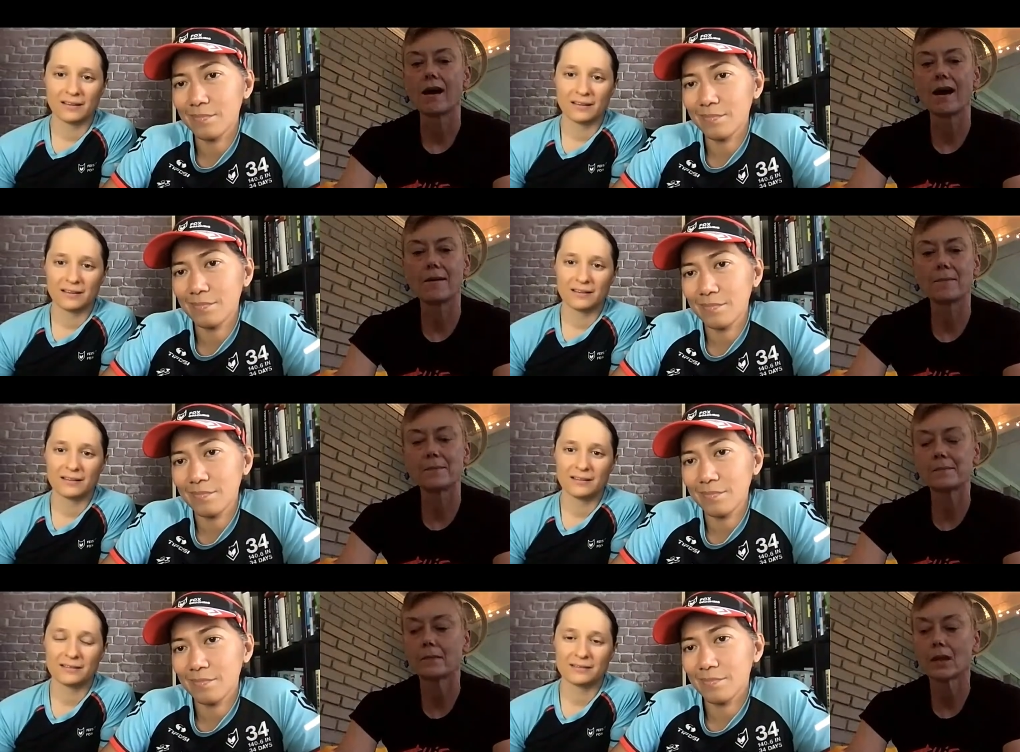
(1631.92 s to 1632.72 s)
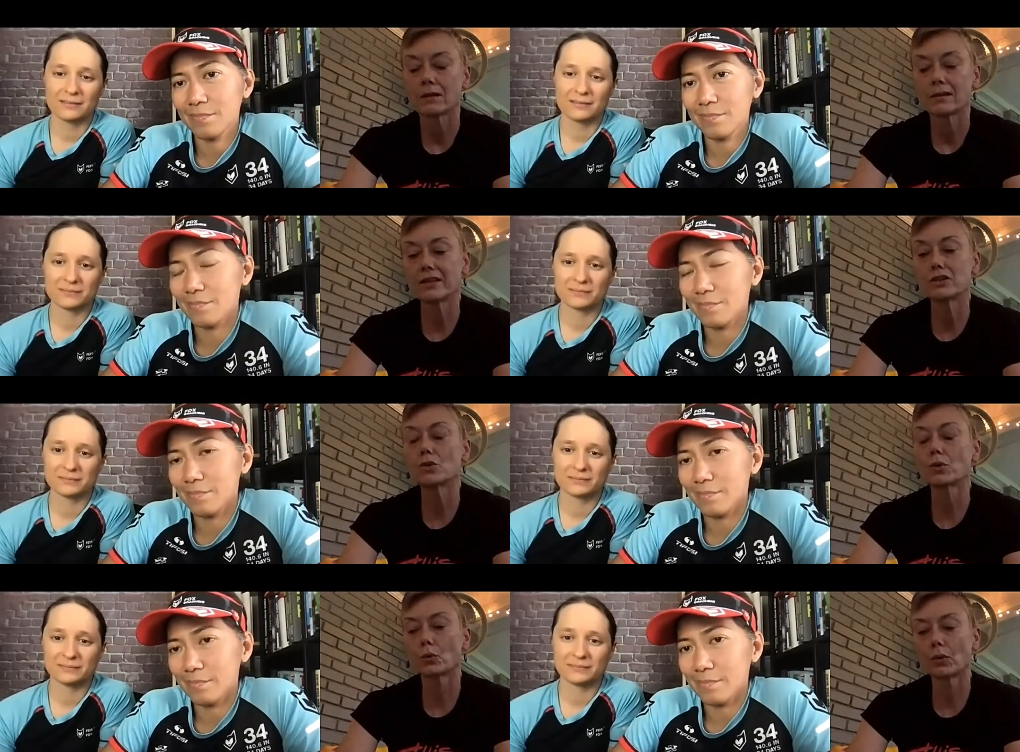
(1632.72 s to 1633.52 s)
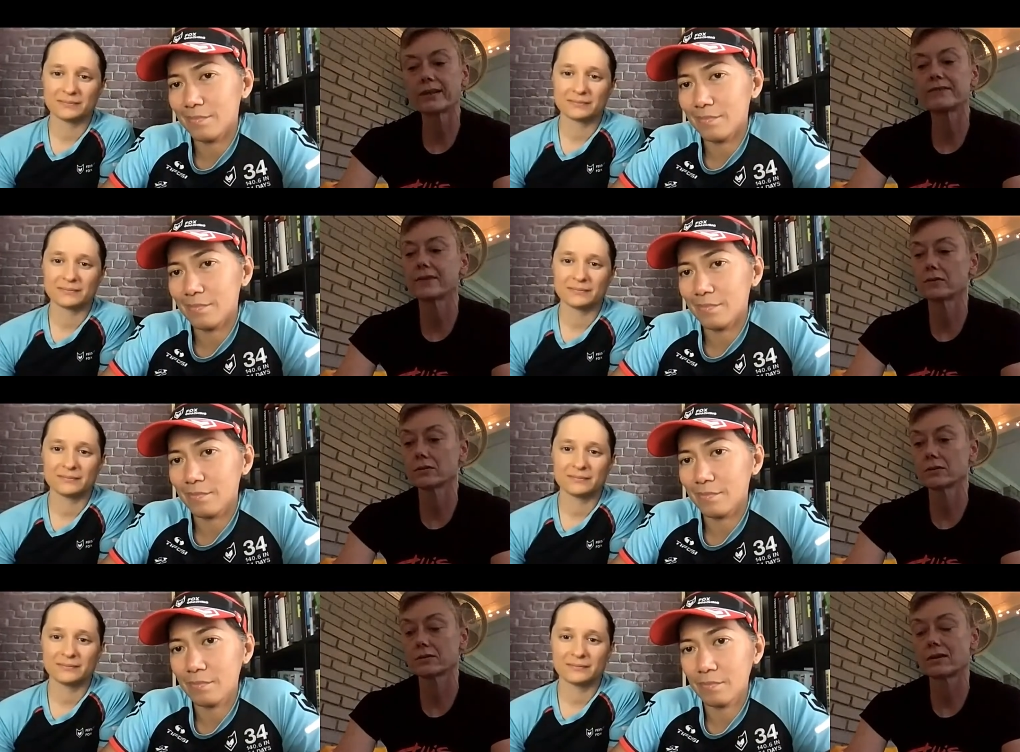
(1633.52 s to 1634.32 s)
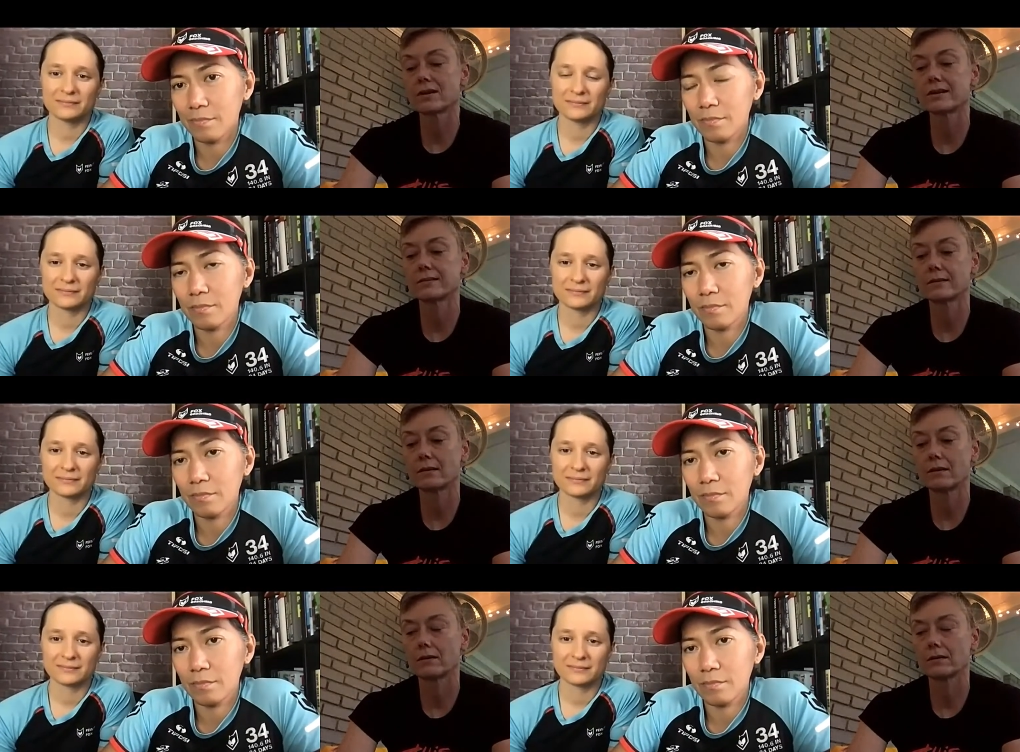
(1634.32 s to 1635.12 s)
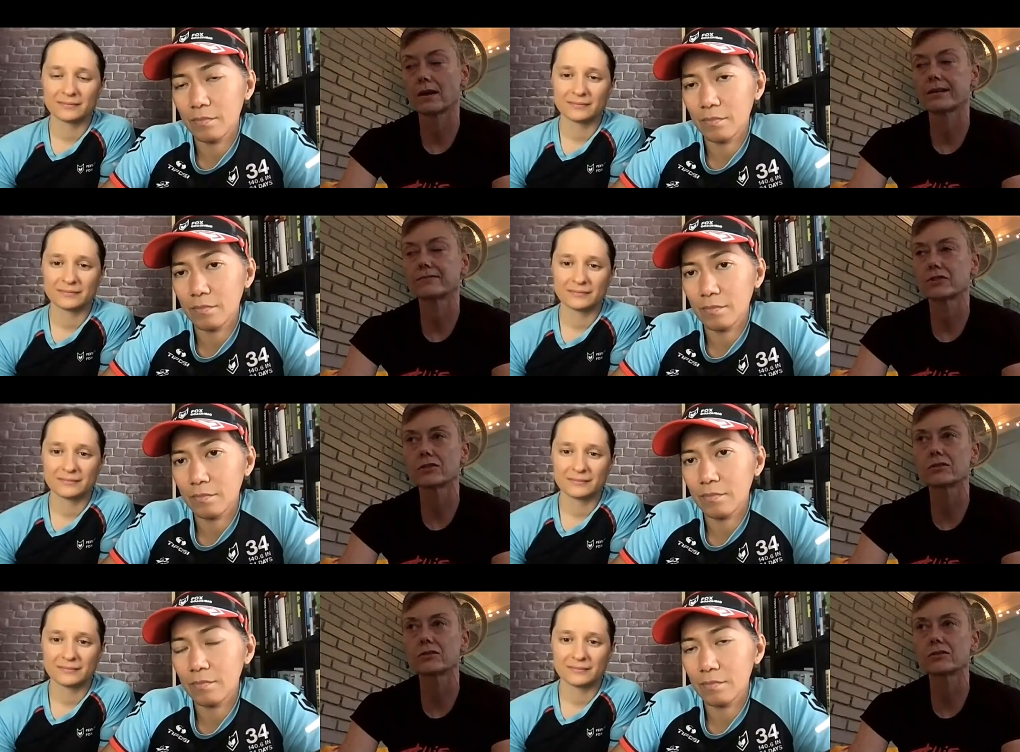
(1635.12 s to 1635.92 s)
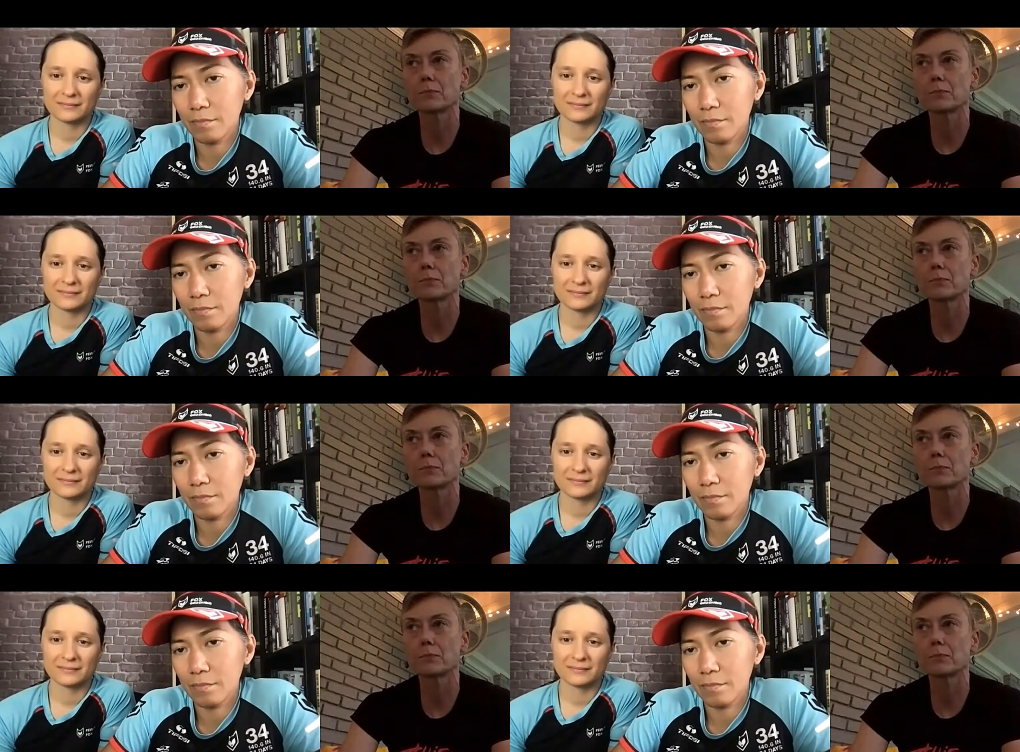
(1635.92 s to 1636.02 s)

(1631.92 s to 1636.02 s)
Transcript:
Speaker 1: um but you were really focused on on like just